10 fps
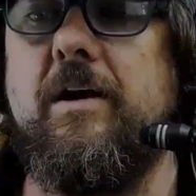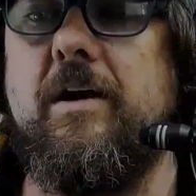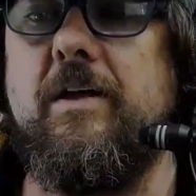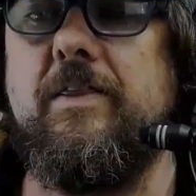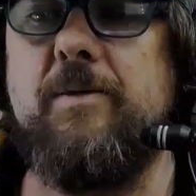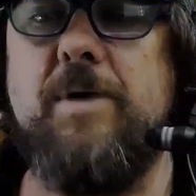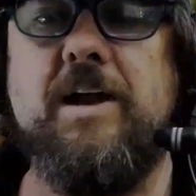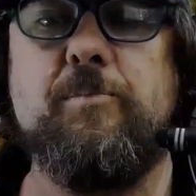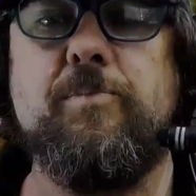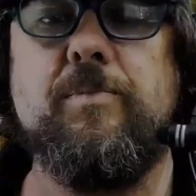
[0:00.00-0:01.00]
The amount
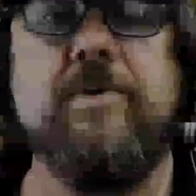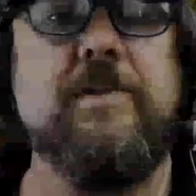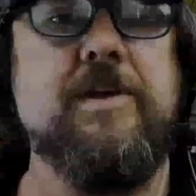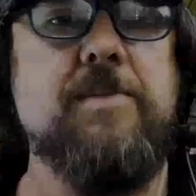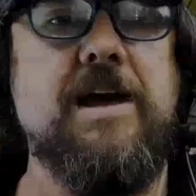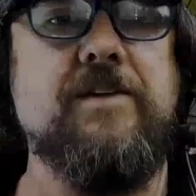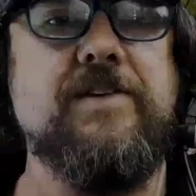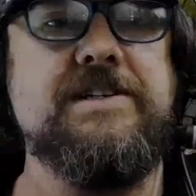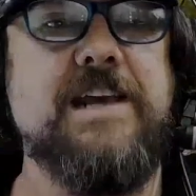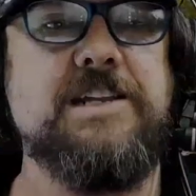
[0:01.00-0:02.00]
of the amount of
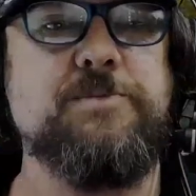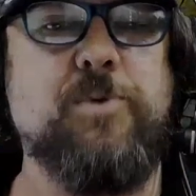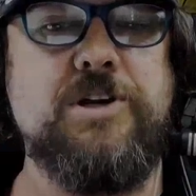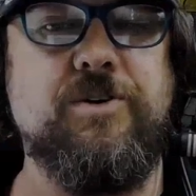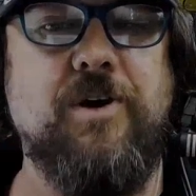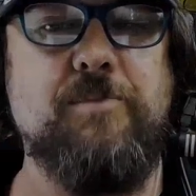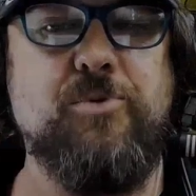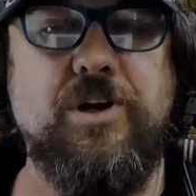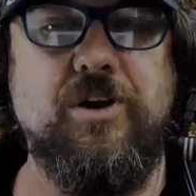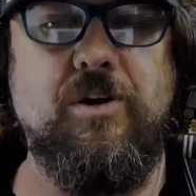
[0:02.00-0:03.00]
intense pressure I'm
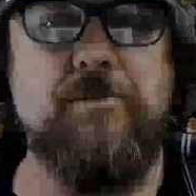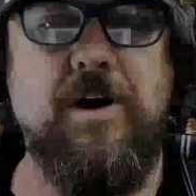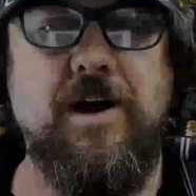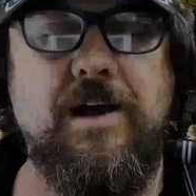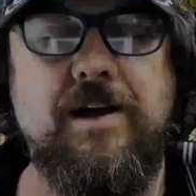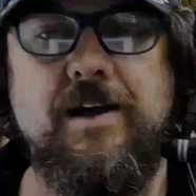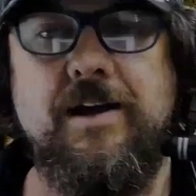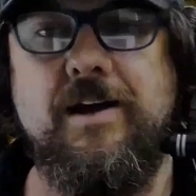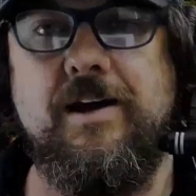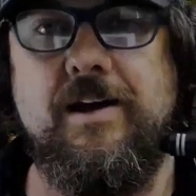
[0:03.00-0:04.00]
putting on my
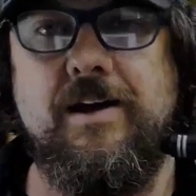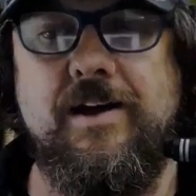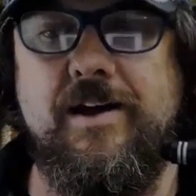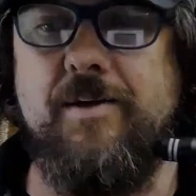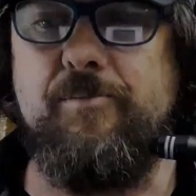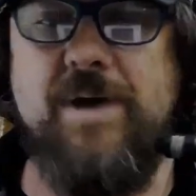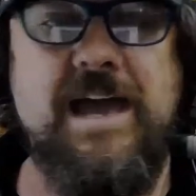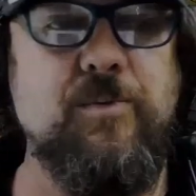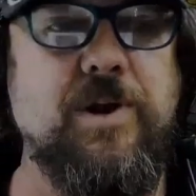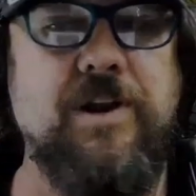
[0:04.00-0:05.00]
uh,
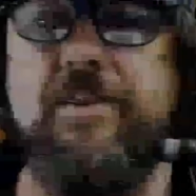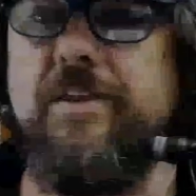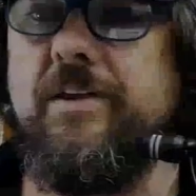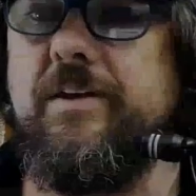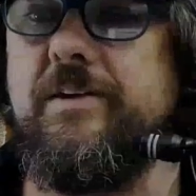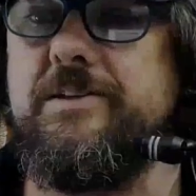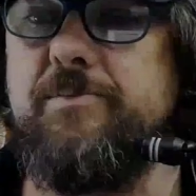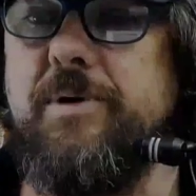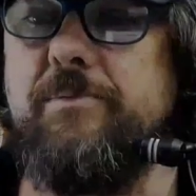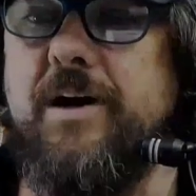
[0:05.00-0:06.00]
bandwidth is a
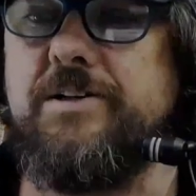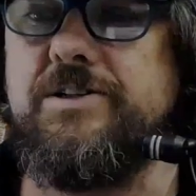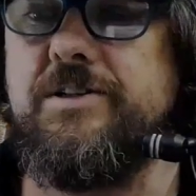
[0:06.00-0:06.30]
bit much.